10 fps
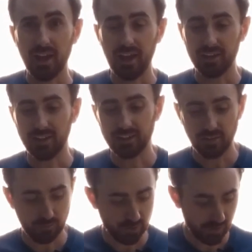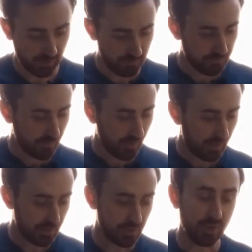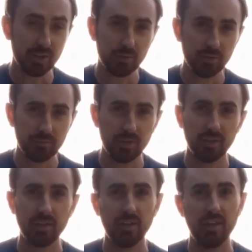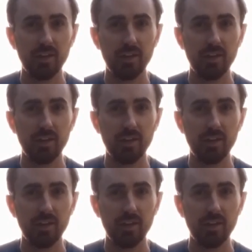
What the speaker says: and I didn't bring a striker with me,